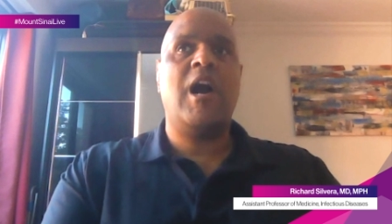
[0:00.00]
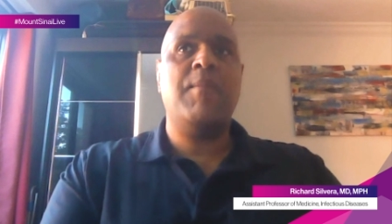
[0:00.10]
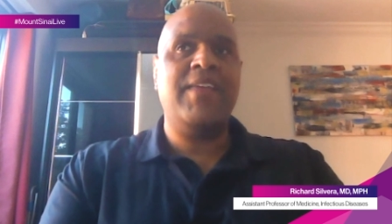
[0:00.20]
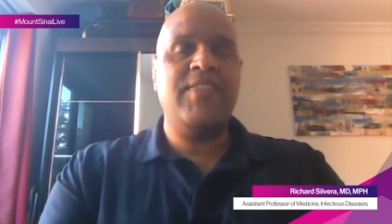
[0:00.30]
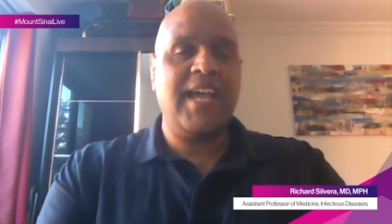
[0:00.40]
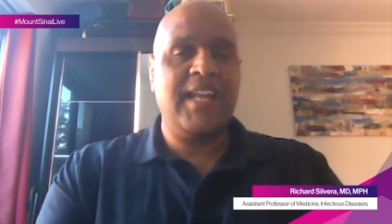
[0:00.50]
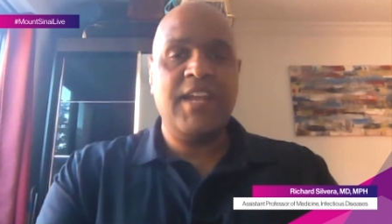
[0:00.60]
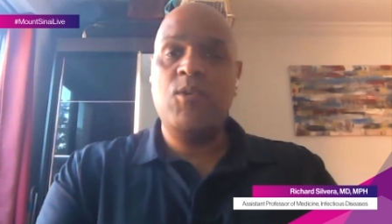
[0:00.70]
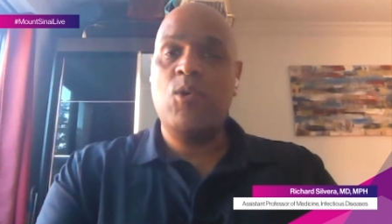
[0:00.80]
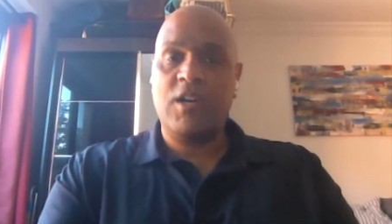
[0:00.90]
Um, and
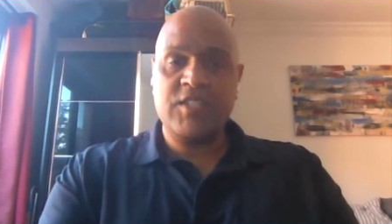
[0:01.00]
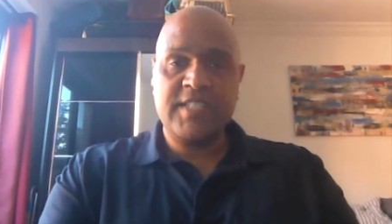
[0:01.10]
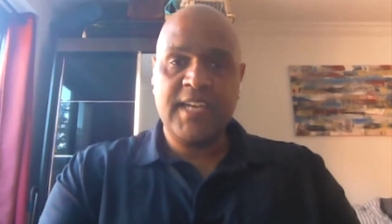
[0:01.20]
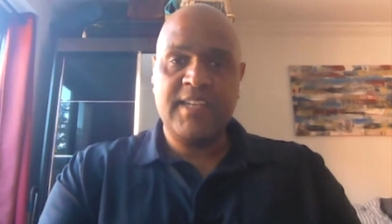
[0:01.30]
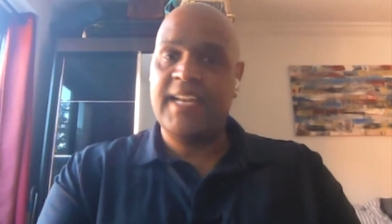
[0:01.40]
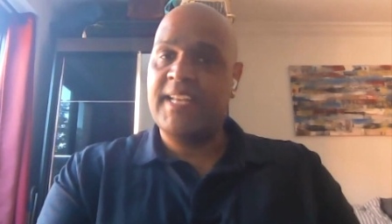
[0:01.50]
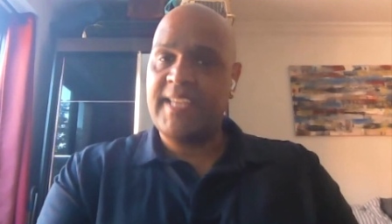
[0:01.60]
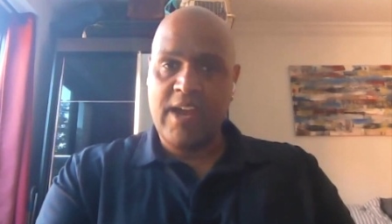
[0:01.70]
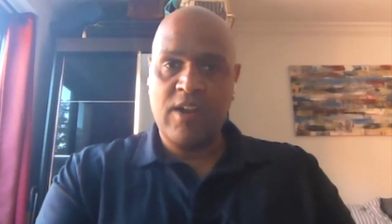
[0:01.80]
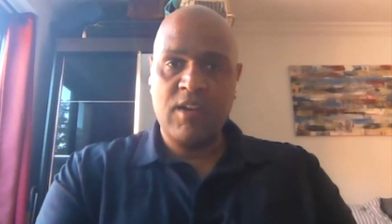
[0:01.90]
then if you are sick,
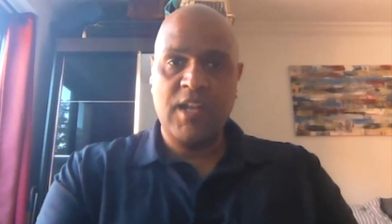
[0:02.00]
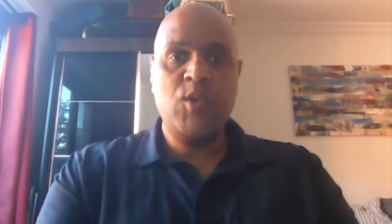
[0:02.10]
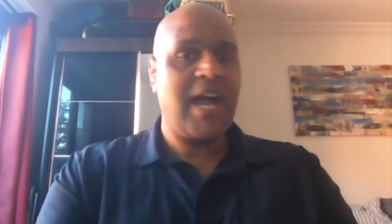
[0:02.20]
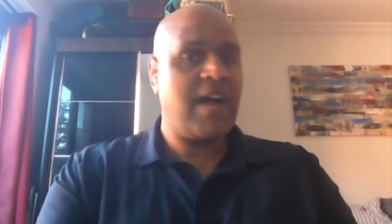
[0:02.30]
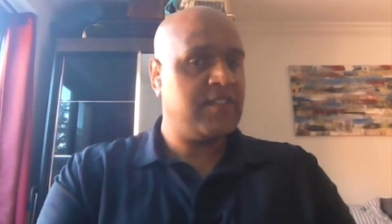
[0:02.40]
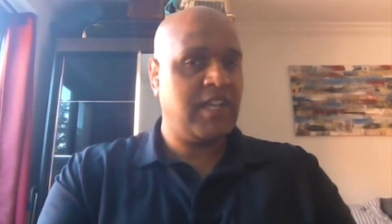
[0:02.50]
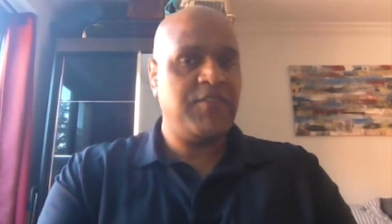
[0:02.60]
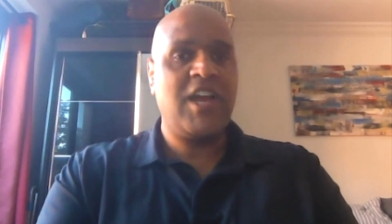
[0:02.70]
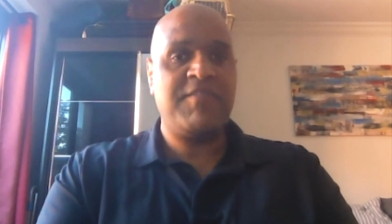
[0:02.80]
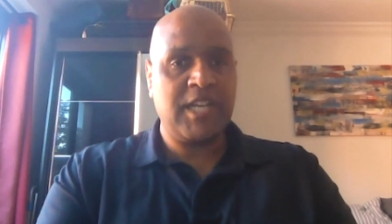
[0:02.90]
getting care. If you have
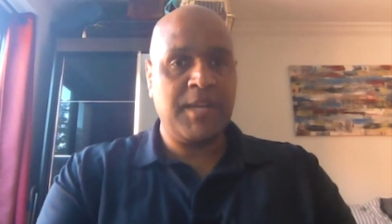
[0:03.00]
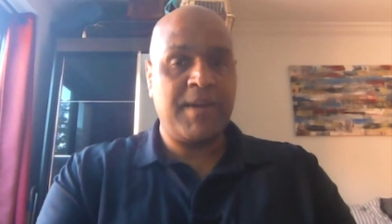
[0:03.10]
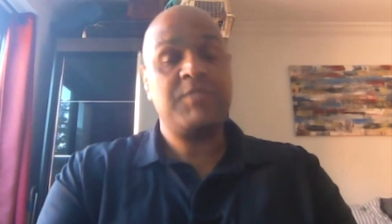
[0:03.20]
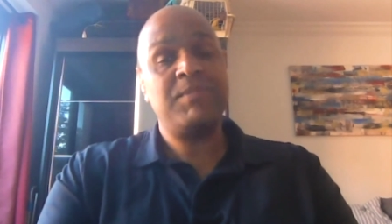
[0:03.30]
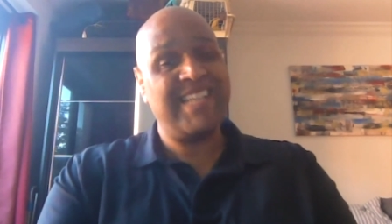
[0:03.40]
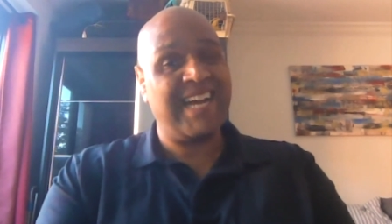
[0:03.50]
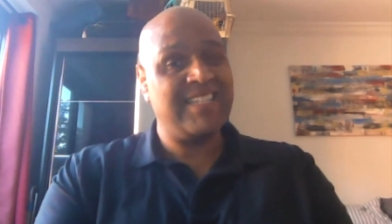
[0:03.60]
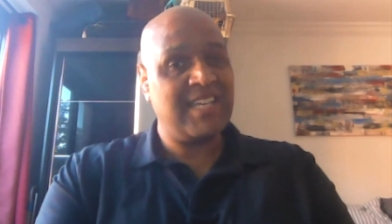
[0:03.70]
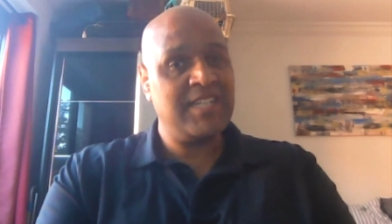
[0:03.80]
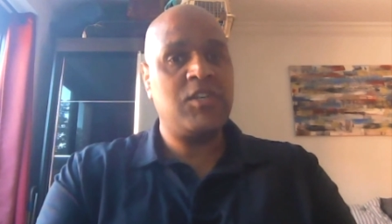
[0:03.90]
if you have monkeypox, please
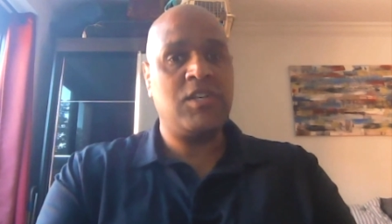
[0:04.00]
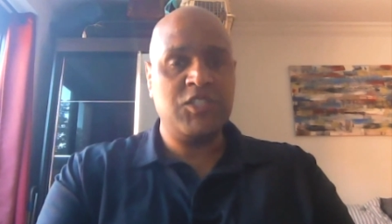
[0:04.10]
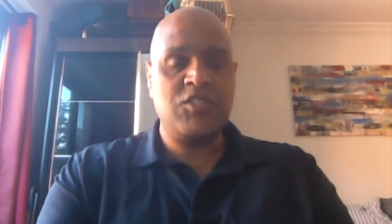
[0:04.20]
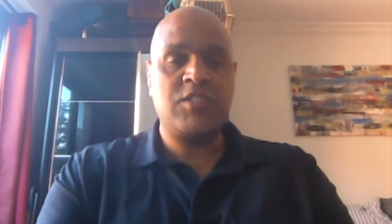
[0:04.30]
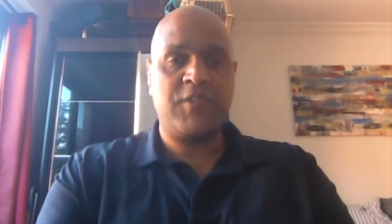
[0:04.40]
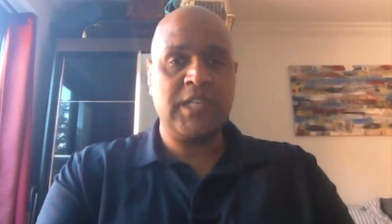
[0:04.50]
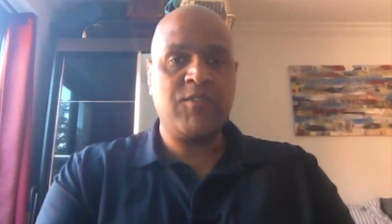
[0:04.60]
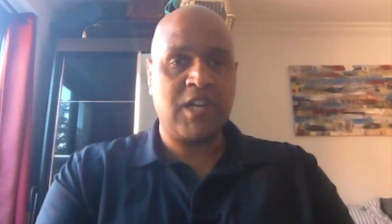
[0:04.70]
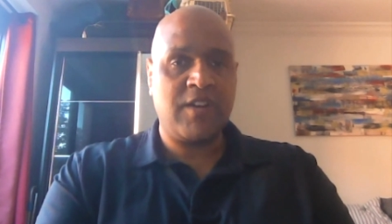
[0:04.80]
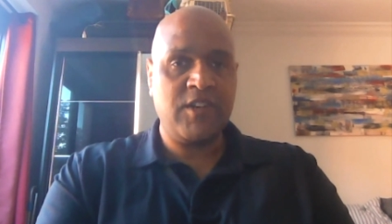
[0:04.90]
isolate until your lesions are
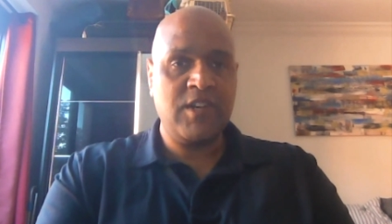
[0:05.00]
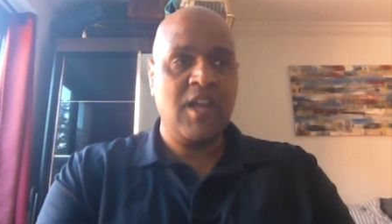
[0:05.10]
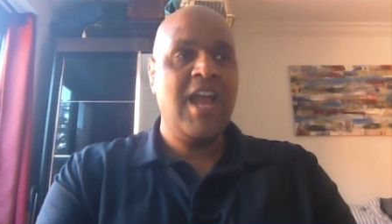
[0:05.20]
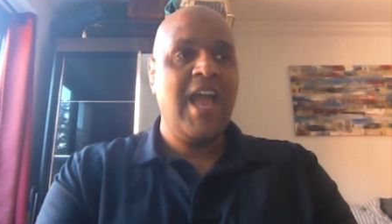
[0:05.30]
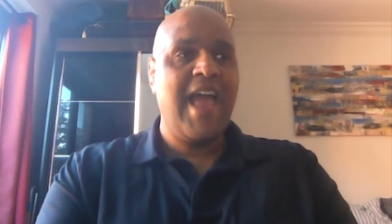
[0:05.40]
fully recovered,